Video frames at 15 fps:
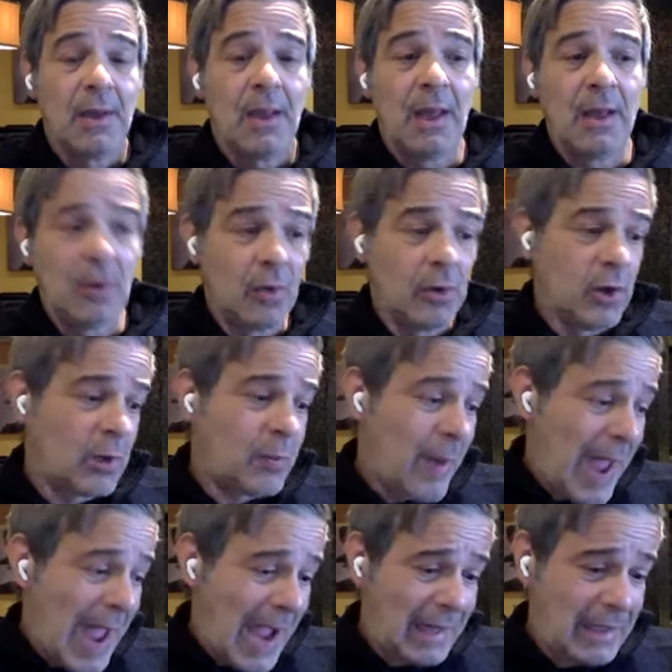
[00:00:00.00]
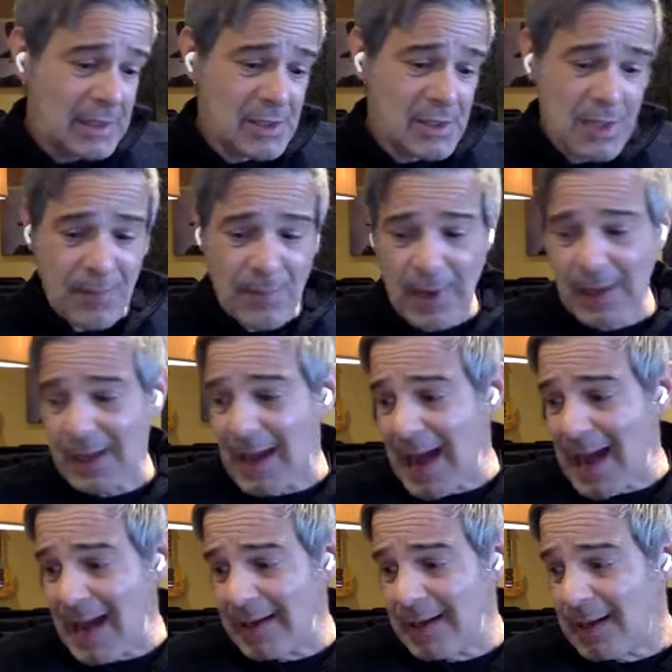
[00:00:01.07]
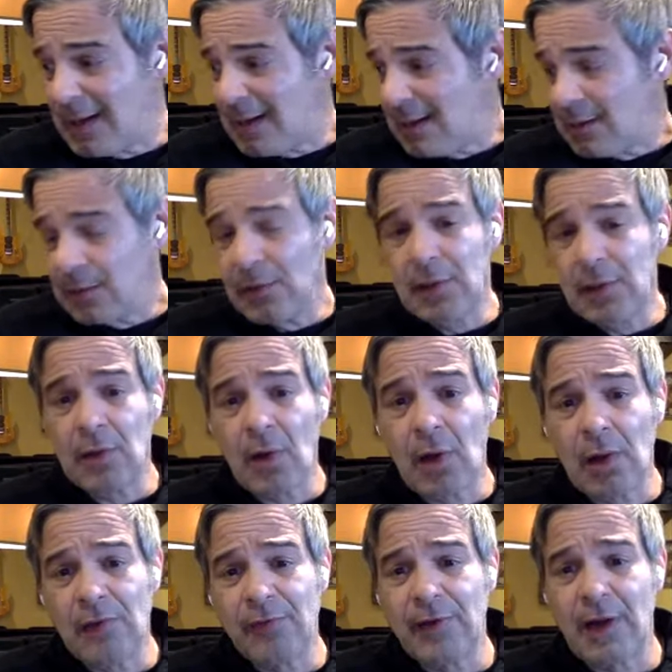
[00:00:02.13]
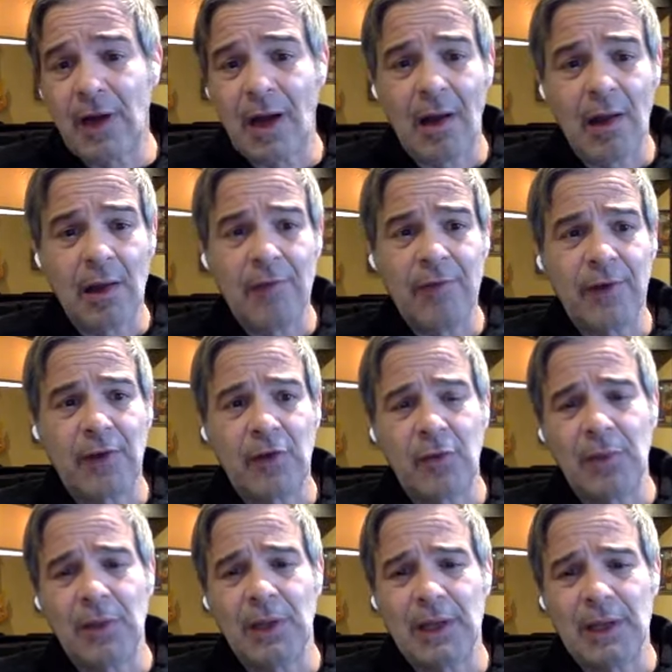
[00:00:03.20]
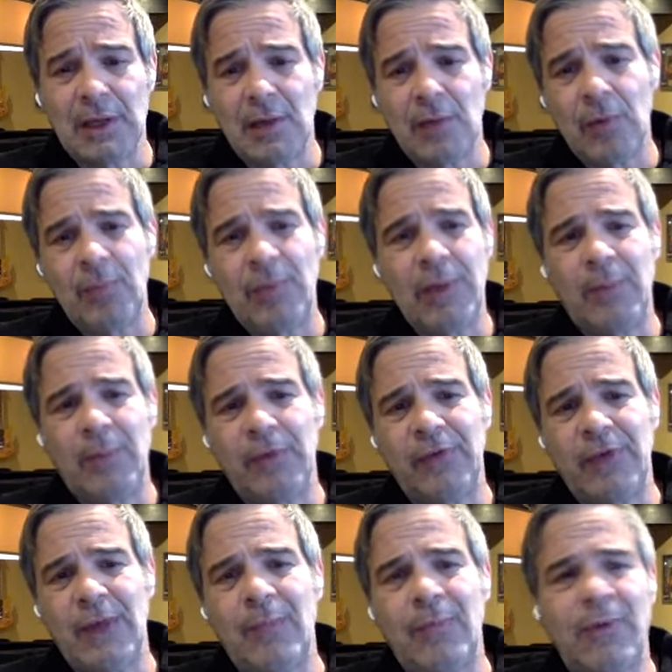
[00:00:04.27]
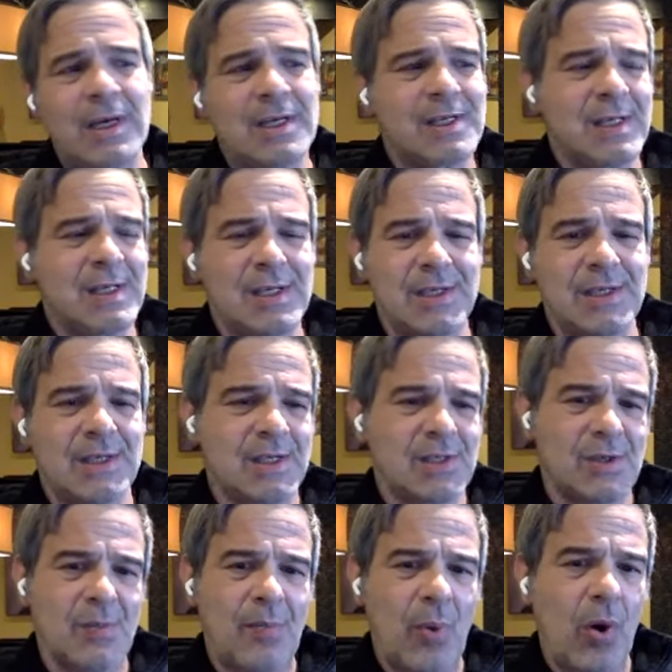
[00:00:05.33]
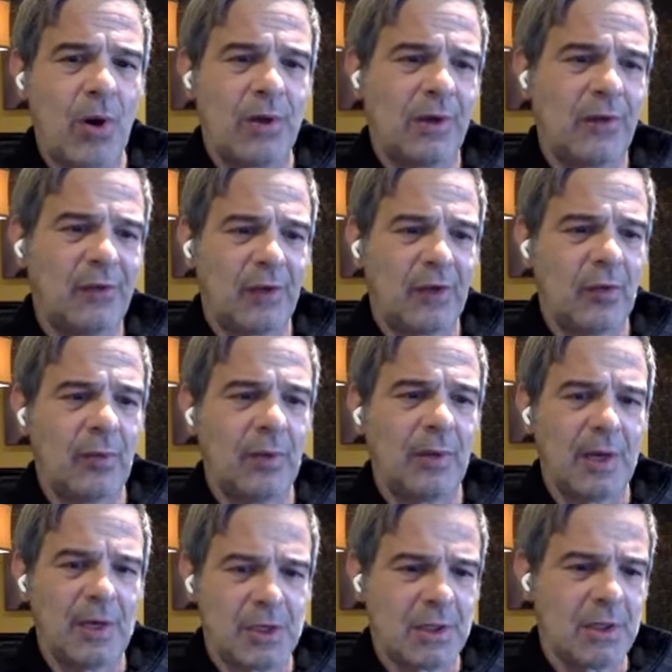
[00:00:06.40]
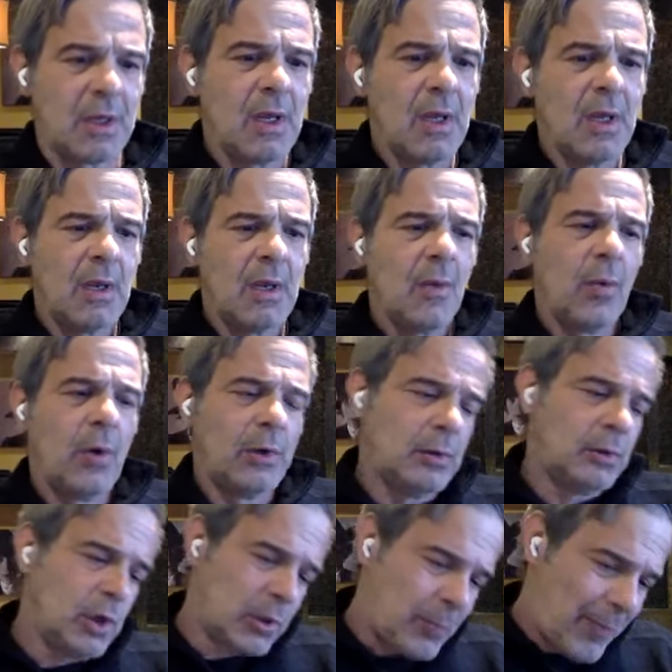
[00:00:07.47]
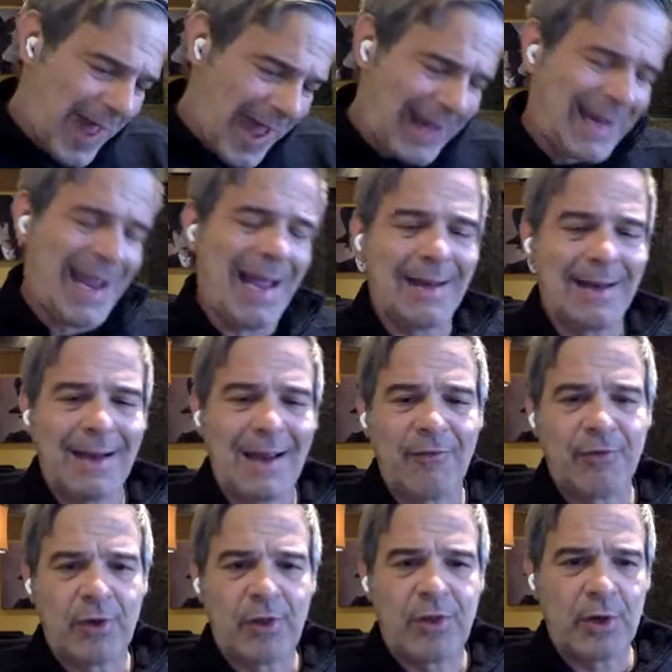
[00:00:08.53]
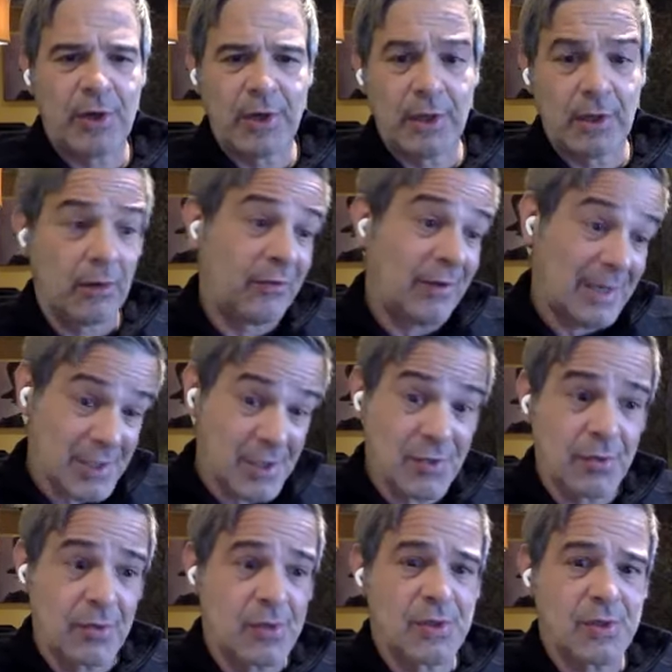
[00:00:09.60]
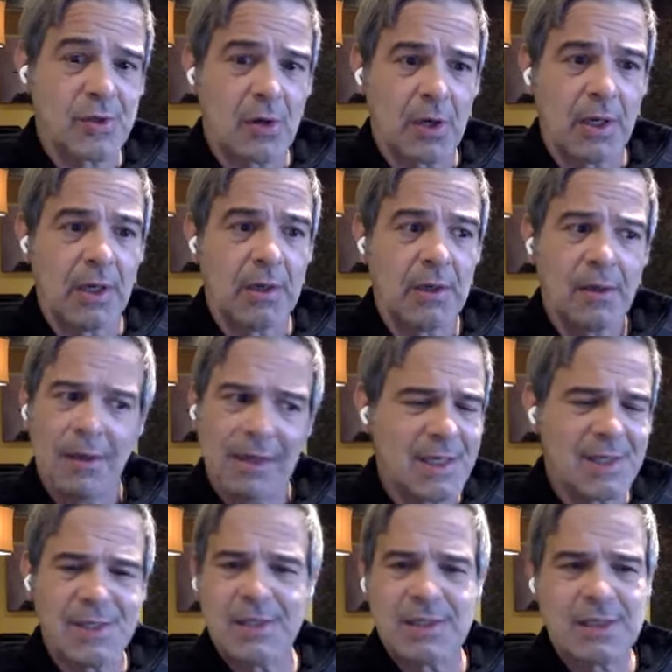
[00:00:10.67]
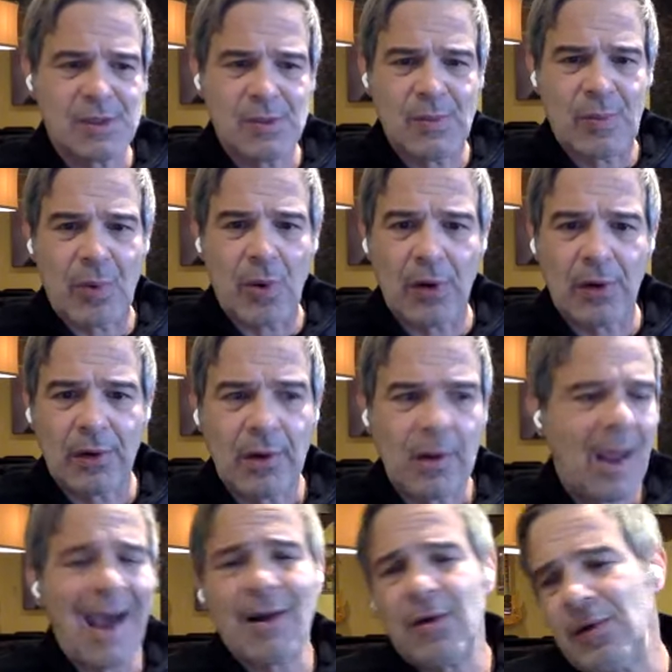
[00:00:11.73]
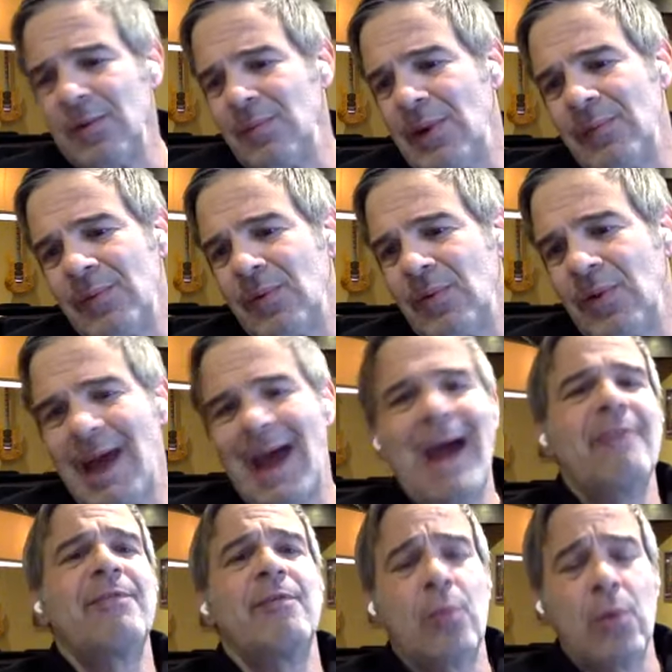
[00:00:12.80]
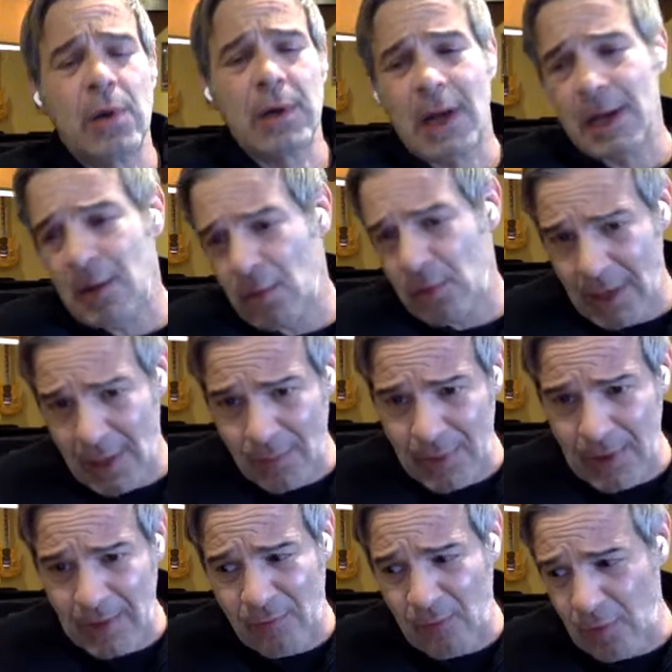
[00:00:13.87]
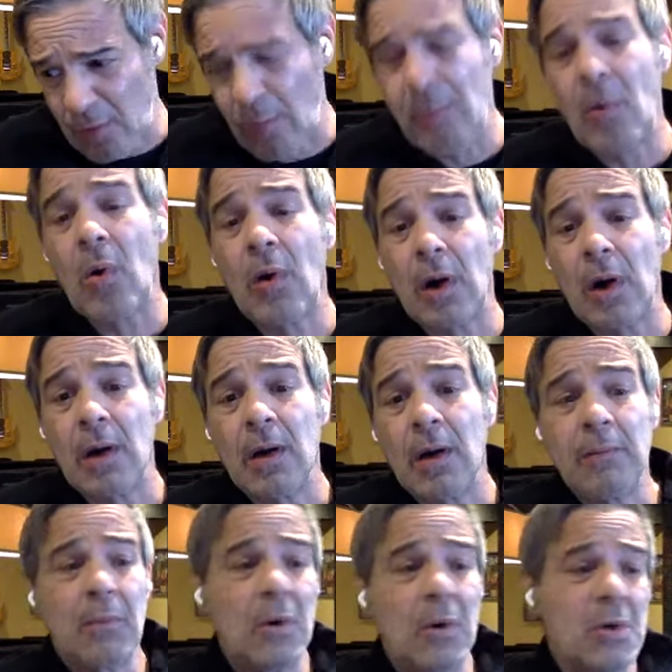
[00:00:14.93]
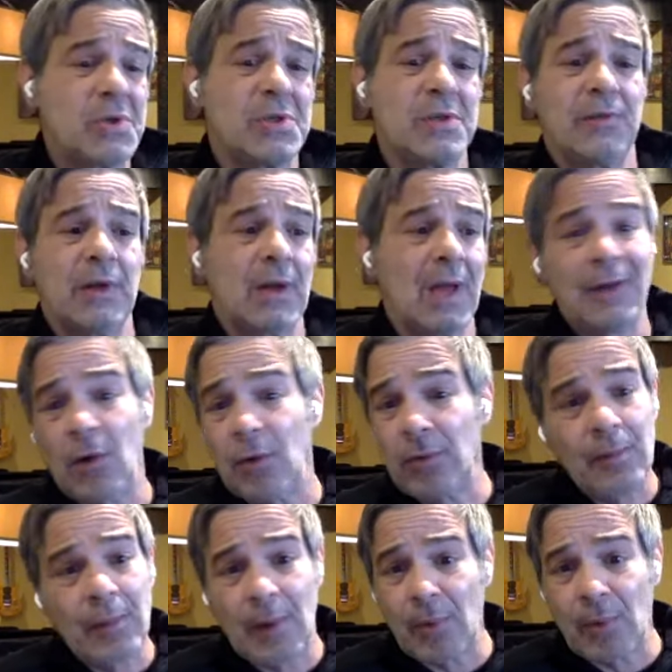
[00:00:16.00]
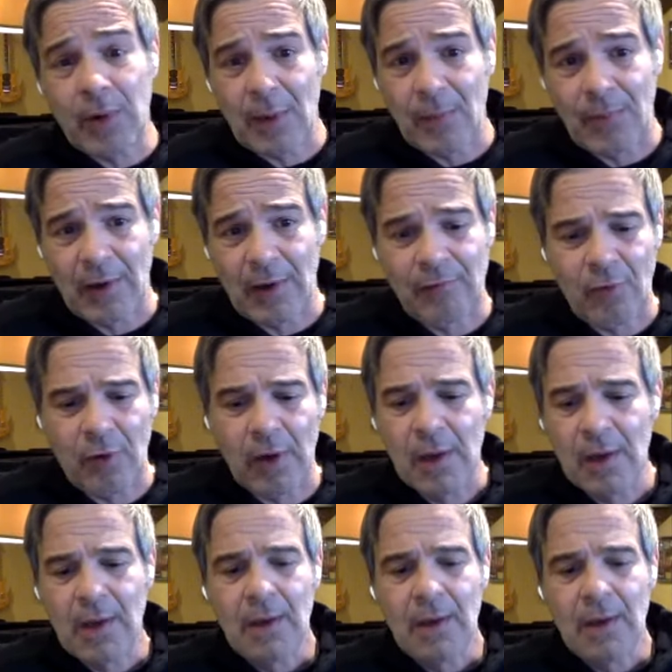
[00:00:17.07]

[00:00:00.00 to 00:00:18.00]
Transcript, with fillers: And you look back and you say, my God, look at all of it, all I've accumulated. And when people say price isn't as important as accumulation, when you look back at it after 30 years, that's a true story. It isn't as important. I don't remember what half of what I own I paid for or more most of it. I don't remember what I paid for it.